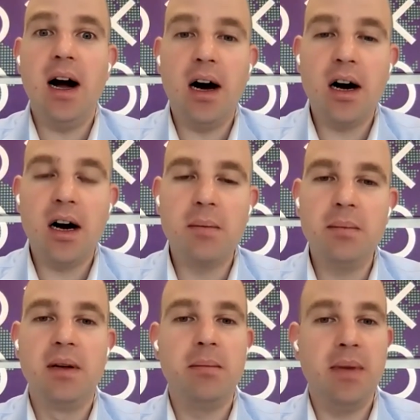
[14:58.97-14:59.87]

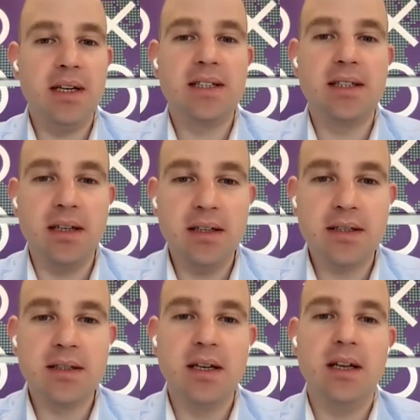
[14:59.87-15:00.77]
ARM makes
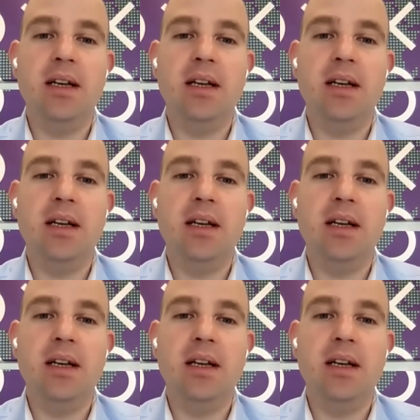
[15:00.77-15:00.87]
sense.